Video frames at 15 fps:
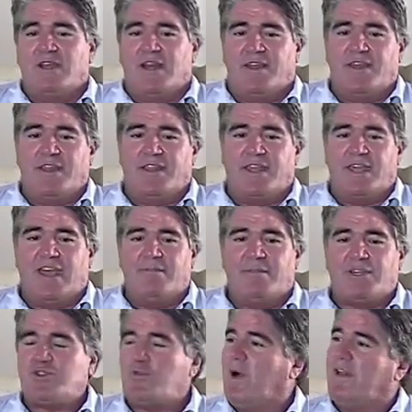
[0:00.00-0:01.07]
I think they gave
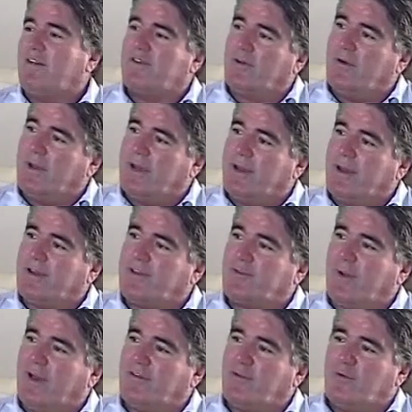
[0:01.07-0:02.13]
me 12 quid, and
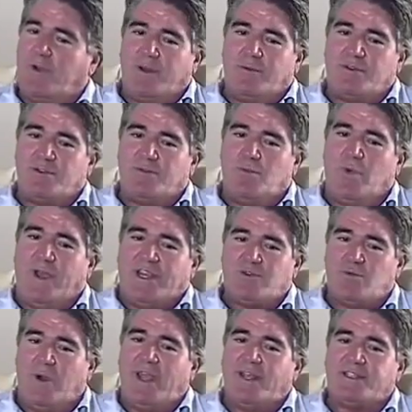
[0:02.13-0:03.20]
12 quid was a week's
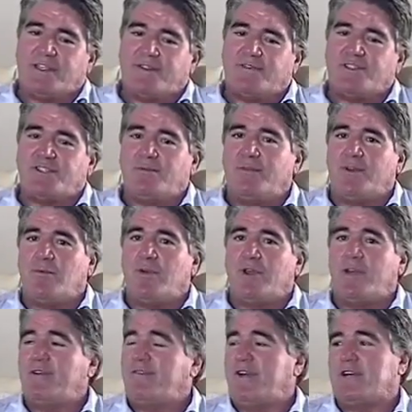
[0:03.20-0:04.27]
wages for somebody
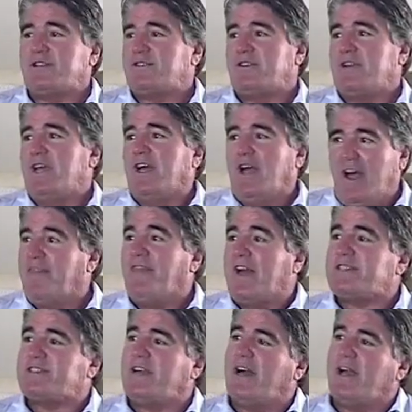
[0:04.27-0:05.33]
working in a factory at
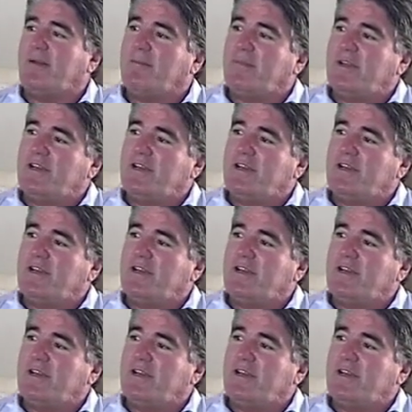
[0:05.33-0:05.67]
that time.